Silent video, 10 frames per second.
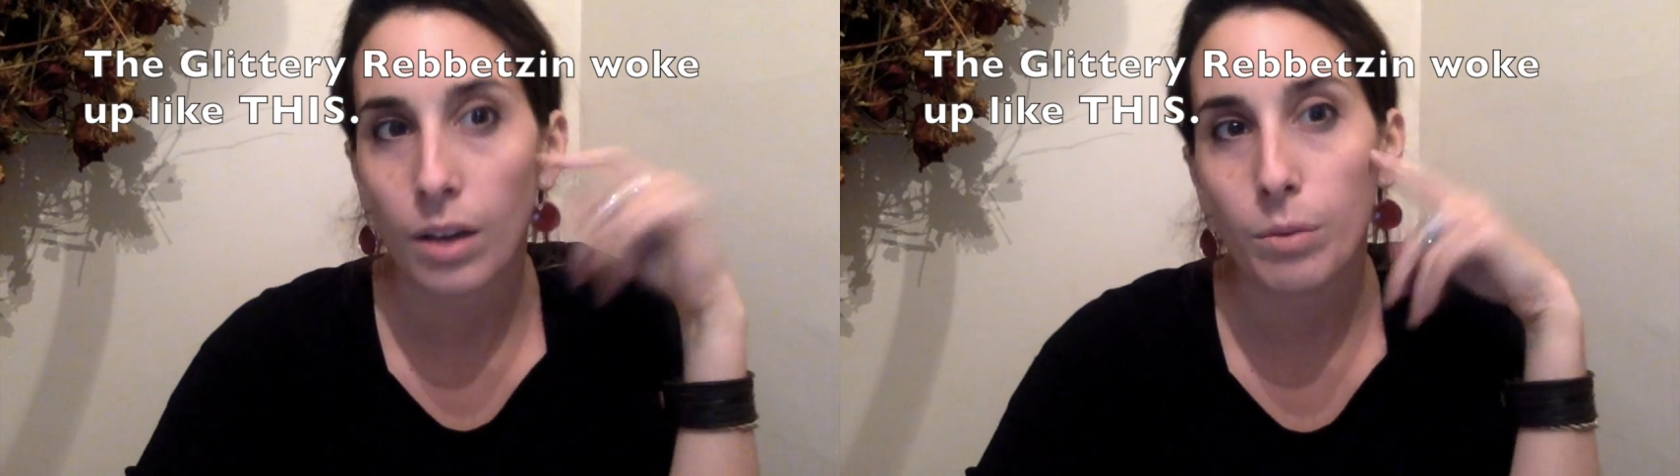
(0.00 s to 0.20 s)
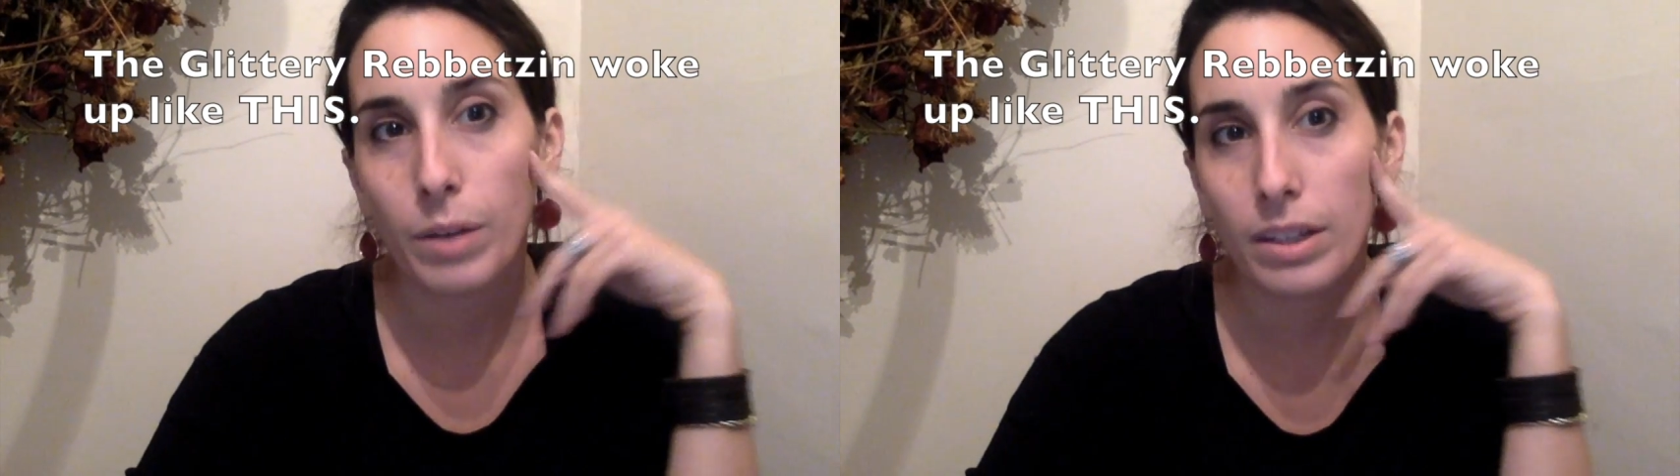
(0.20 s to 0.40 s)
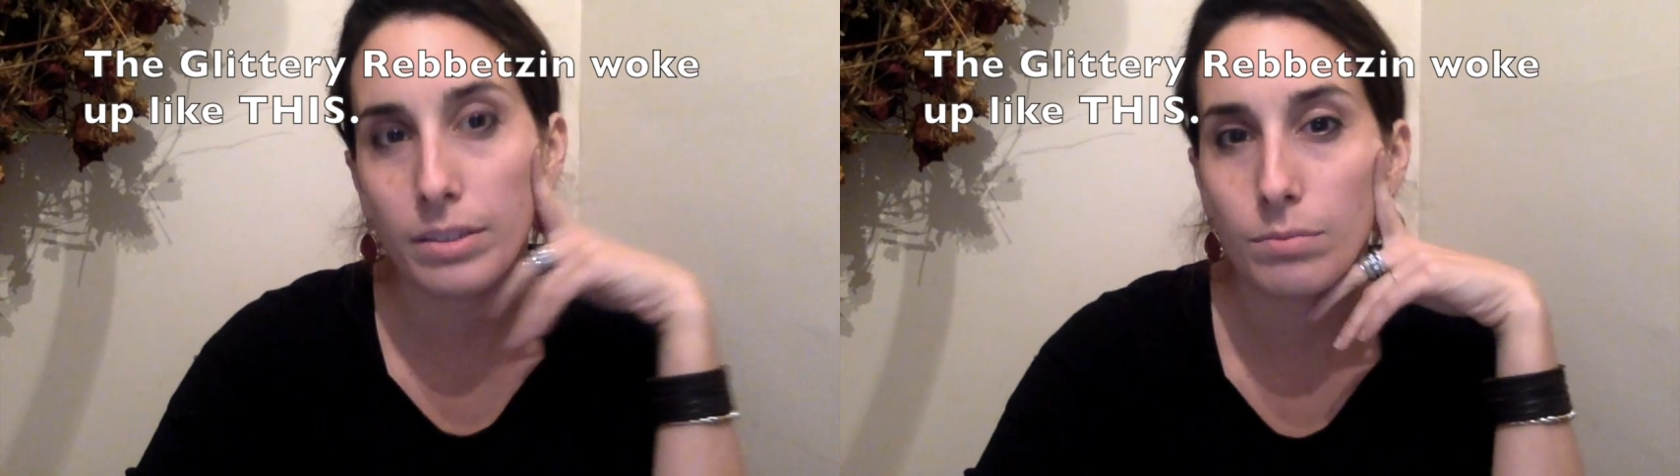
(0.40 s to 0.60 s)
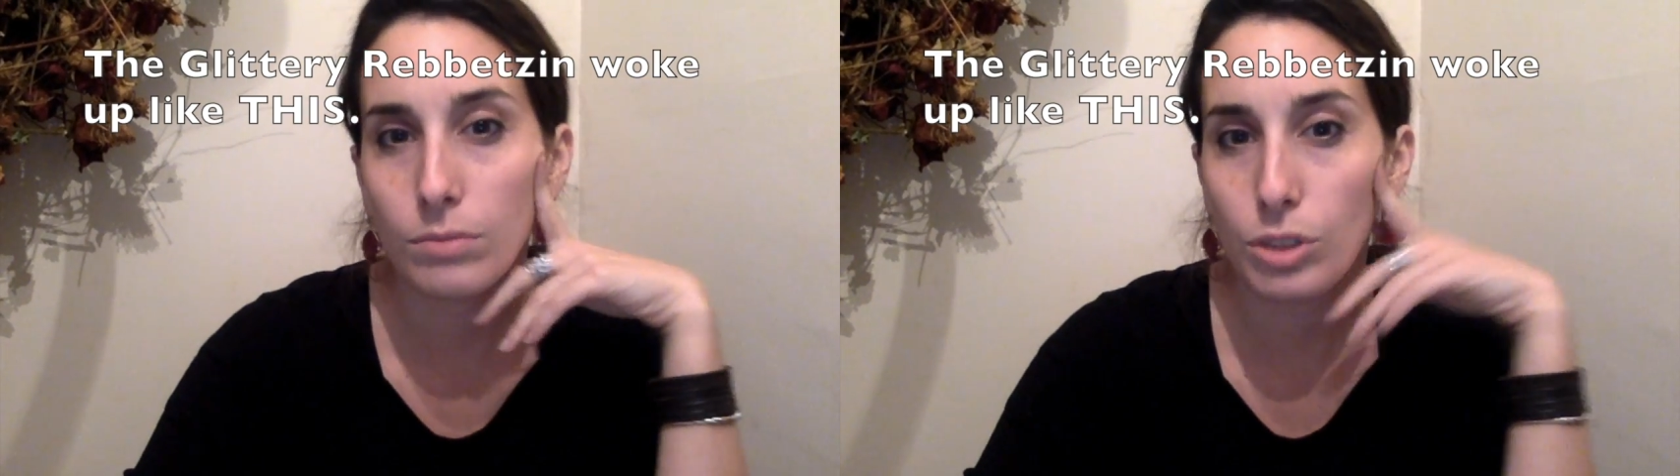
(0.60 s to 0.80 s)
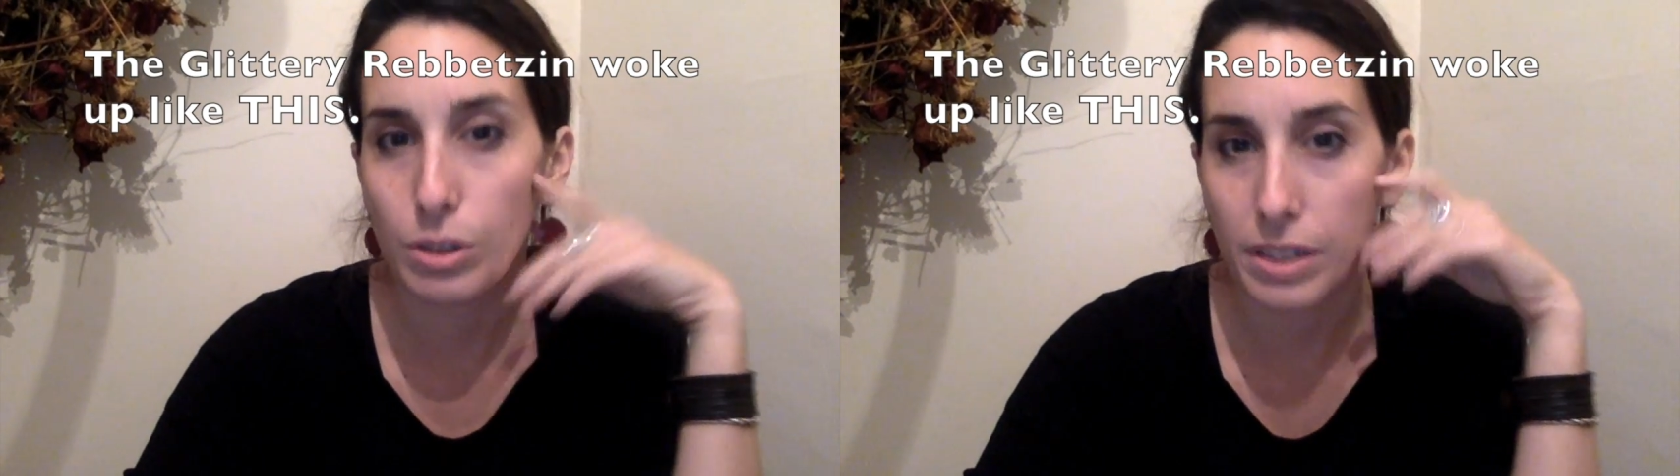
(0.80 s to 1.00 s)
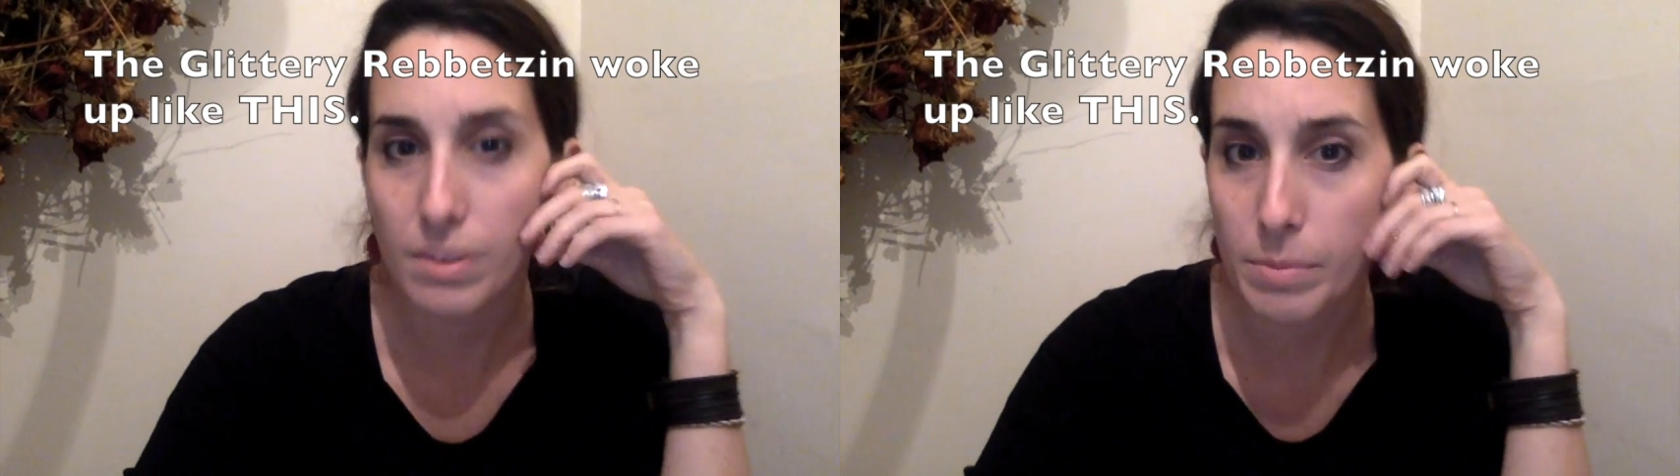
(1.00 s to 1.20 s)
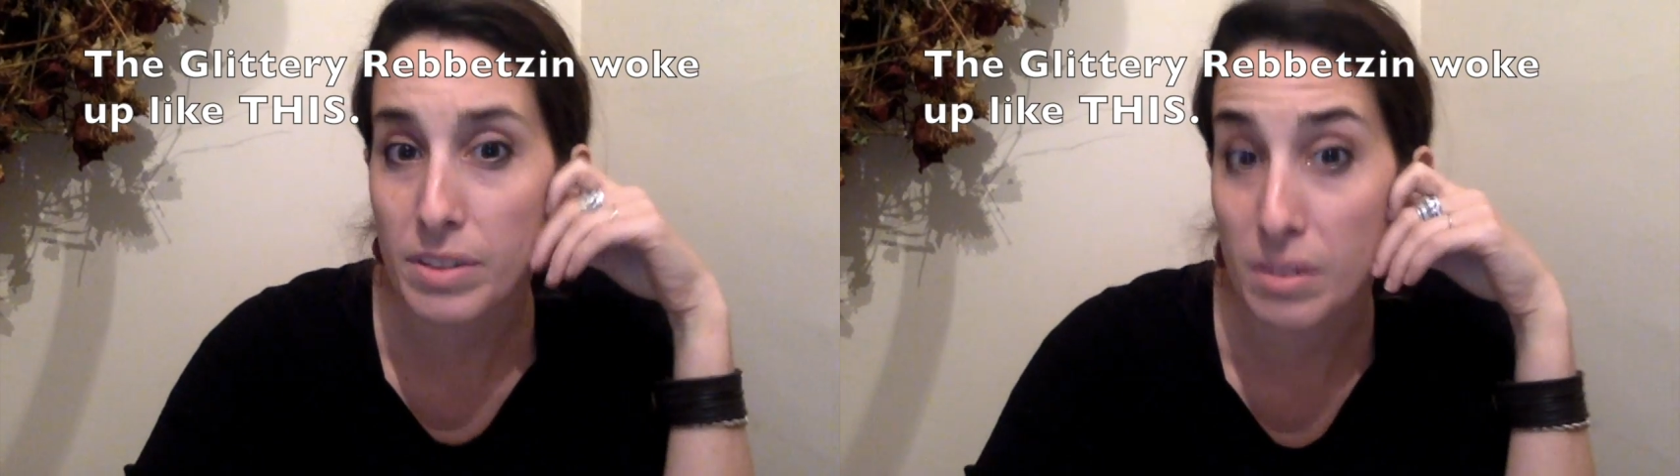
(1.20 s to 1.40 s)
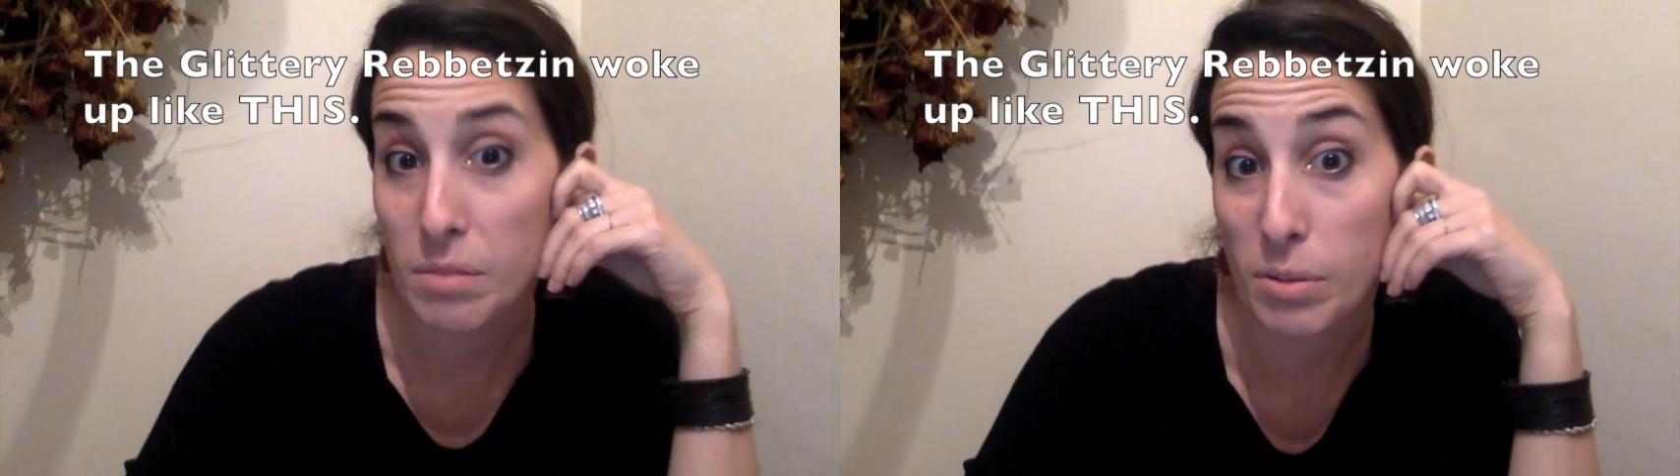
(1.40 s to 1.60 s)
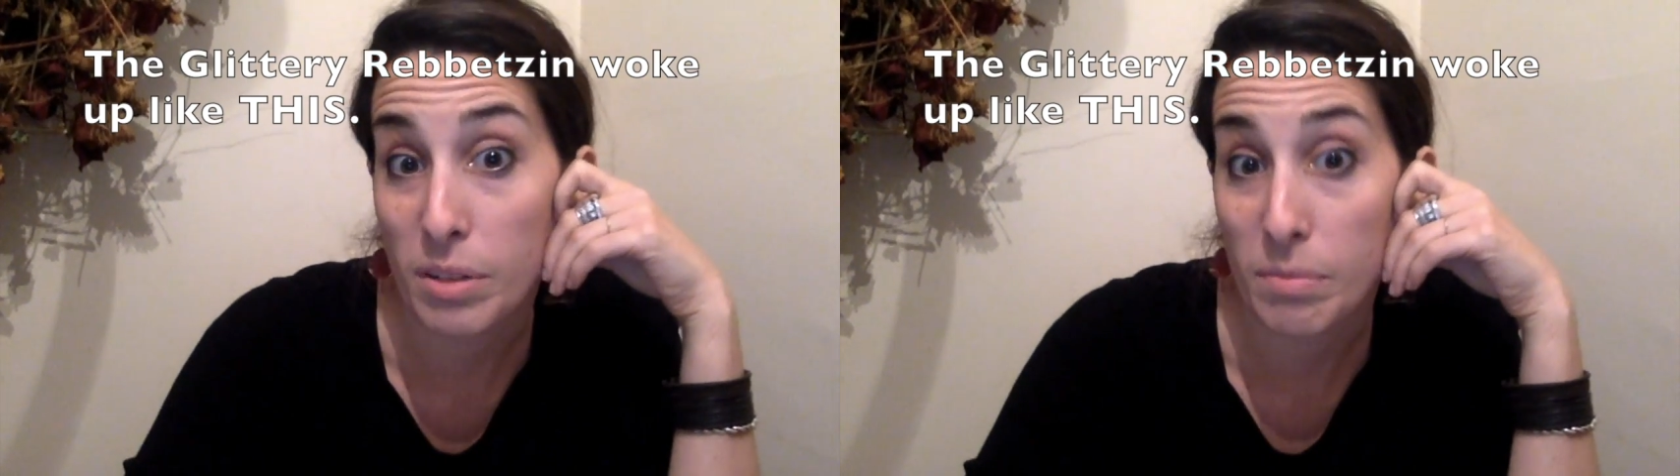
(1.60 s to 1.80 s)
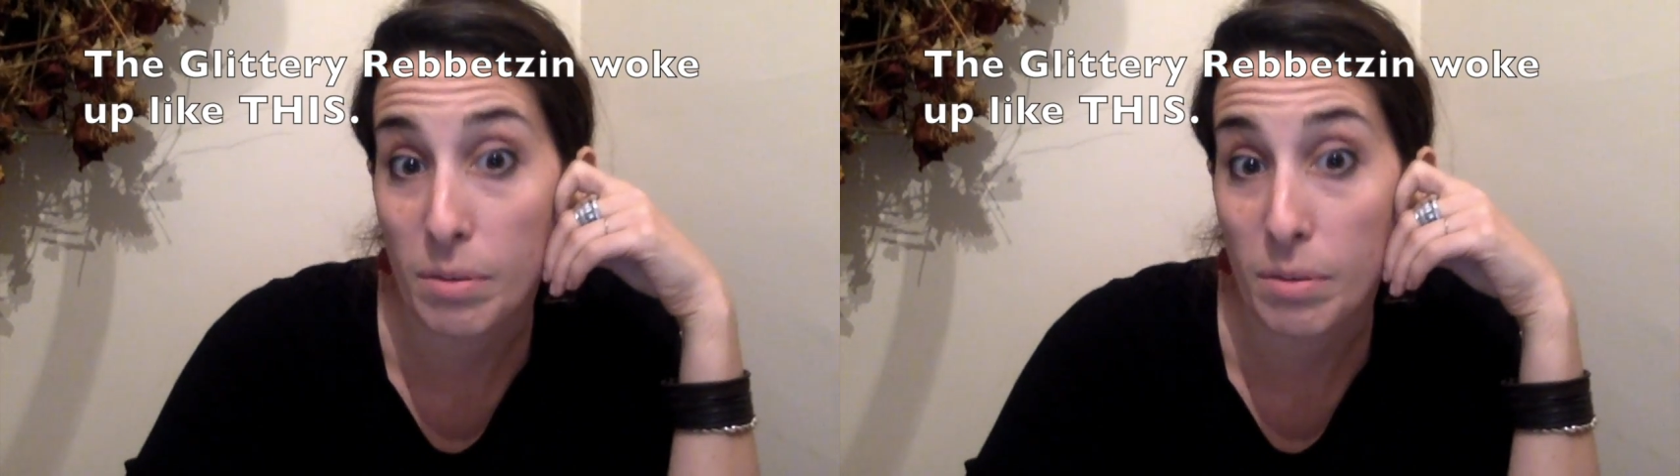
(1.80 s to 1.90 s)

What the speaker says: Well, Judaism is an important